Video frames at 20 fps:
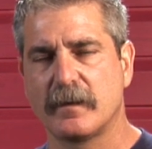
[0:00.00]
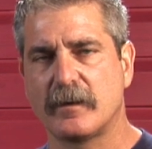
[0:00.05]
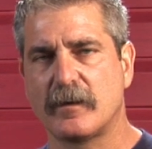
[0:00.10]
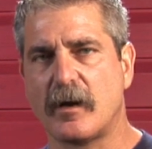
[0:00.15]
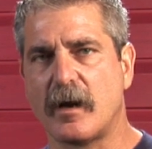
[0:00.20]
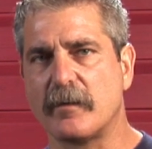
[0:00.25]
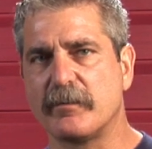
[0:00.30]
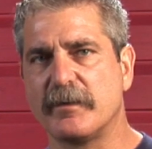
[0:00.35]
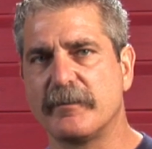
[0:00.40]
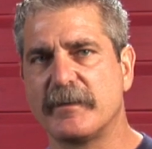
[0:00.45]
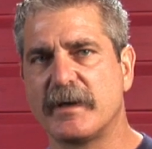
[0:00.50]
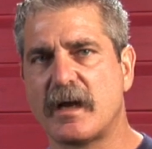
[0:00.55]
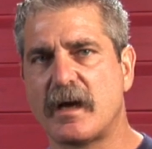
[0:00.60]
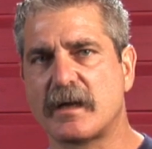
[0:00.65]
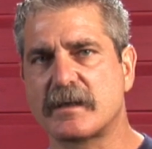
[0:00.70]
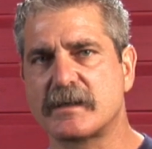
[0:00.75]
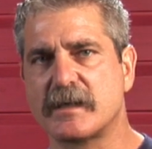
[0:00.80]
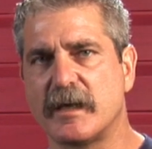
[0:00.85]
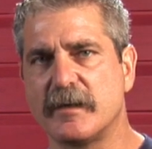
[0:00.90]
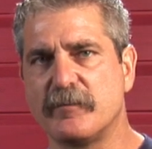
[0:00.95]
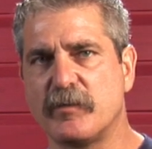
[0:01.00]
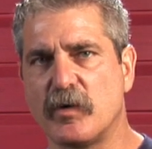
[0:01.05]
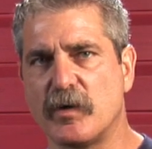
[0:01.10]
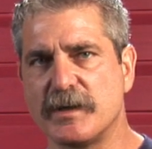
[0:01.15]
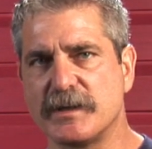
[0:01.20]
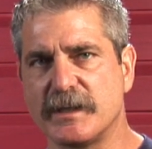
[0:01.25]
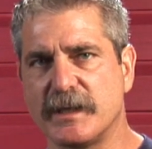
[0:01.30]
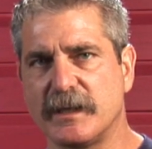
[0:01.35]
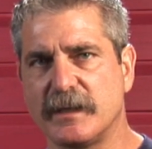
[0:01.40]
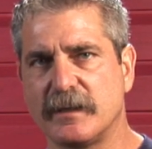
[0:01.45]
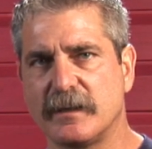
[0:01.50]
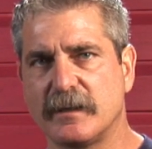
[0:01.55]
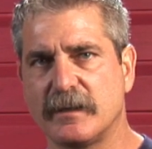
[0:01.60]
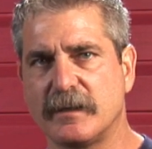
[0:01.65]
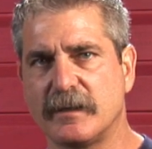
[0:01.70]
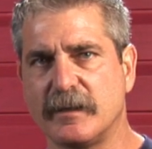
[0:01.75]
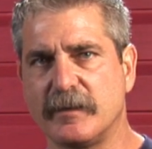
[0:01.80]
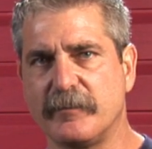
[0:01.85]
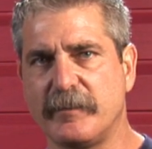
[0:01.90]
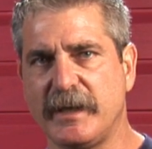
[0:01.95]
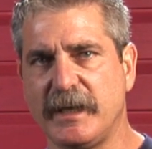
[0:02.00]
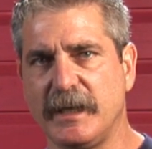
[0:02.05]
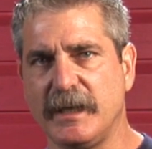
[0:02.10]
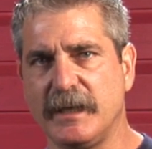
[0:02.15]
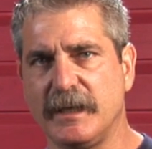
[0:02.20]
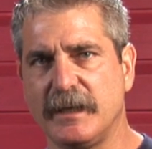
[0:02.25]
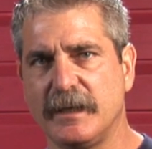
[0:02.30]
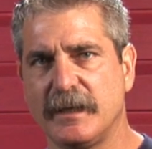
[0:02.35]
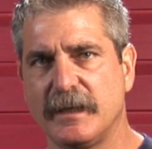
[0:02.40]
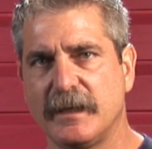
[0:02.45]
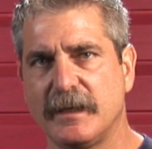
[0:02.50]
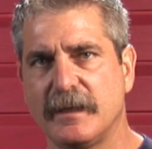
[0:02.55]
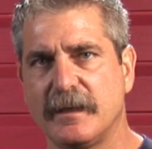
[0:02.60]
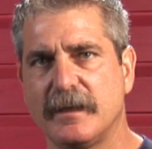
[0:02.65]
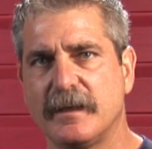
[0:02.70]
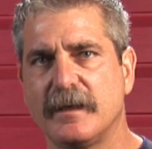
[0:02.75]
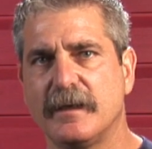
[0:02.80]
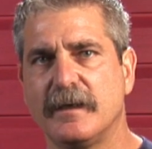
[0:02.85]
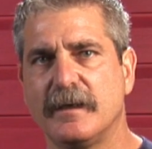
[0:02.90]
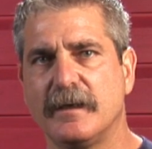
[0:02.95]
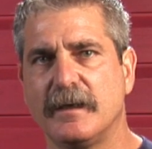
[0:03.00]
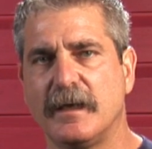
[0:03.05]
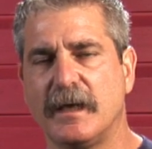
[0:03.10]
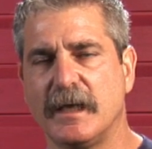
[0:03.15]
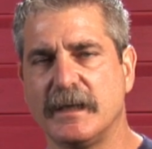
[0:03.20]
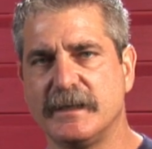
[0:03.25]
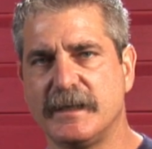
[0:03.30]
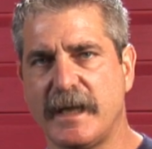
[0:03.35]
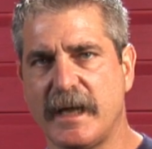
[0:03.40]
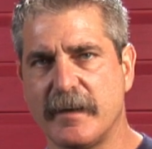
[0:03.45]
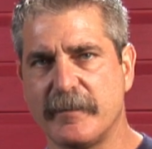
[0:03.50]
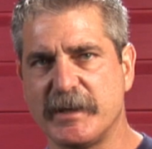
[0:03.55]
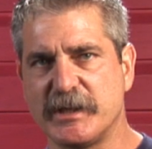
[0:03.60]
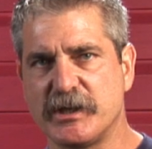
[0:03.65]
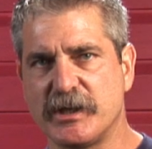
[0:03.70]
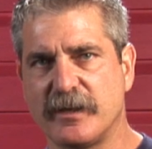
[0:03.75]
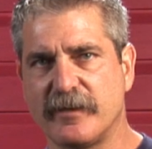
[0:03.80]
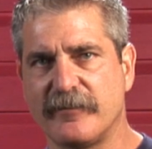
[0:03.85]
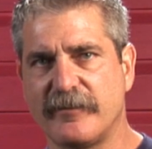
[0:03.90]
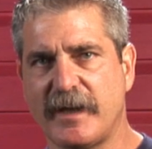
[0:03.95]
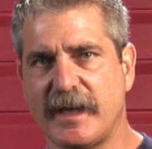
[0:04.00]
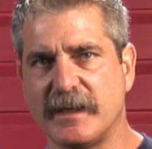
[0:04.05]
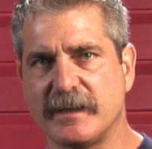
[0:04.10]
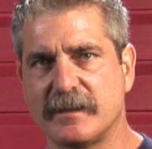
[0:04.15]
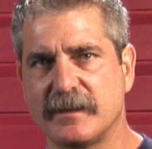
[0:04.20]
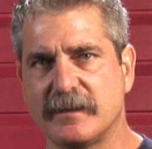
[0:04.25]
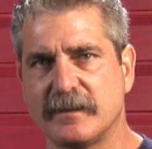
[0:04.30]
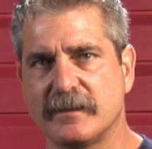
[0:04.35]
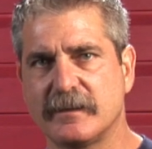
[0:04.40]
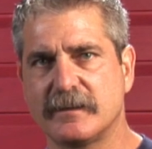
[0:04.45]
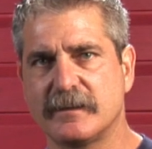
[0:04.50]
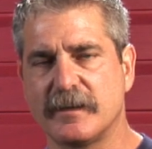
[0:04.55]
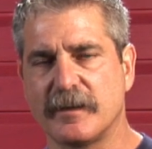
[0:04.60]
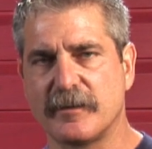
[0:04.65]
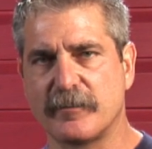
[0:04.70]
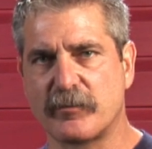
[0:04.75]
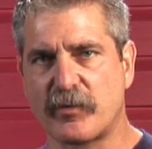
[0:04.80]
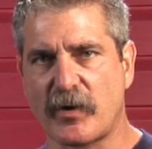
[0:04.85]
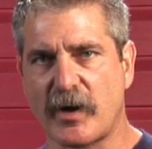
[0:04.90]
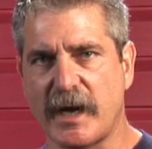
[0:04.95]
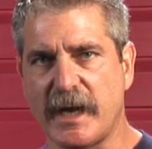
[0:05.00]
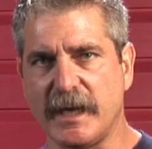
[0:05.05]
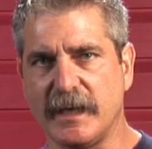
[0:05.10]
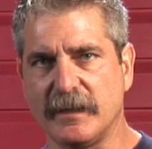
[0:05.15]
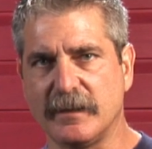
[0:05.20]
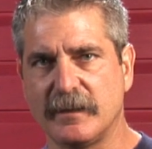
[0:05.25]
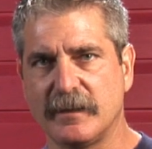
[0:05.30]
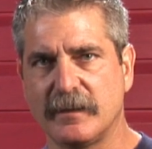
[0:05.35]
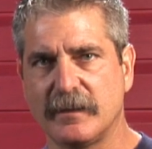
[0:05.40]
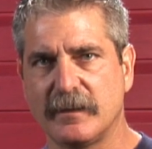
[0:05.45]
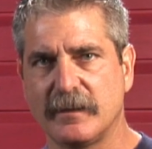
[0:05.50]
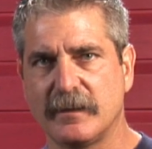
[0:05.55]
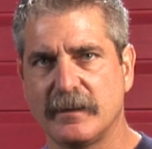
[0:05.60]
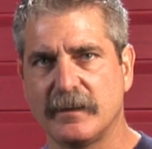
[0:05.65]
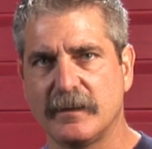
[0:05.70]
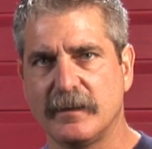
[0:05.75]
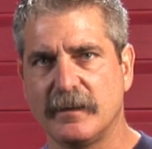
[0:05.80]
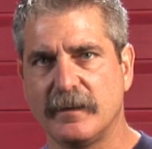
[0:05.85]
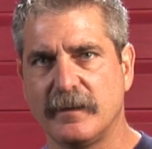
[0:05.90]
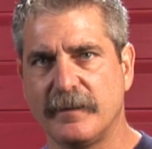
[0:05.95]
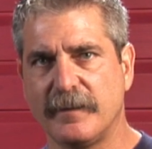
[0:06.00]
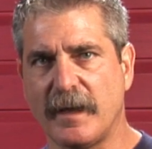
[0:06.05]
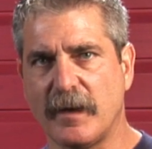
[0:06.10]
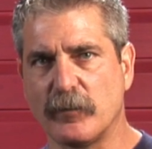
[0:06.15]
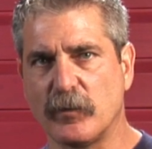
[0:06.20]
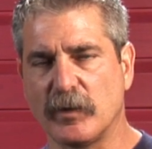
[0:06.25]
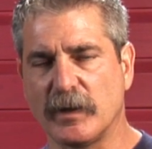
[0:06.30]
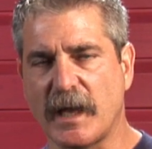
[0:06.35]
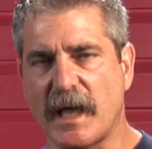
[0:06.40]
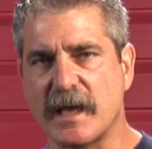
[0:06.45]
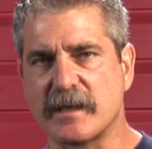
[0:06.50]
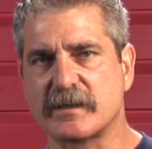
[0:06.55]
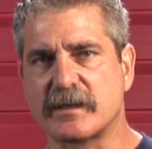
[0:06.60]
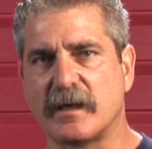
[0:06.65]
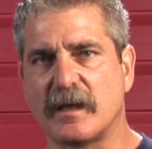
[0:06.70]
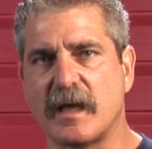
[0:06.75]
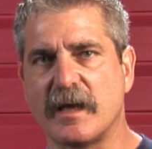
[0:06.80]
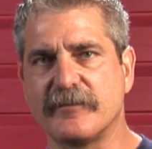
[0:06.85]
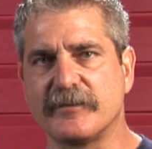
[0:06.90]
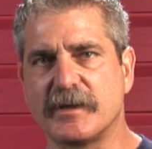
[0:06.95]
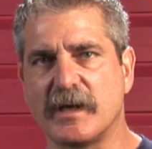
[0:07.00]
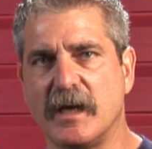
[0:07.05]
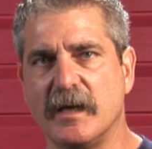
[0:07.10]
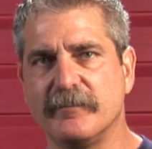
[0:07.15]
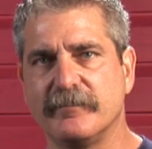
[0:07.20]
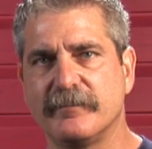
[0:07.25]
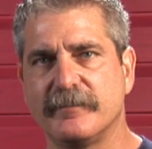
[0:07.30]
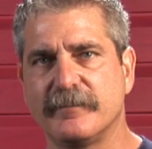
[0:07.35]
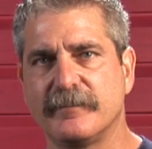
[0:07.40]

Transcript: Carbon monoxide poisoning can be a damaging event to the brain that will last a lifetime.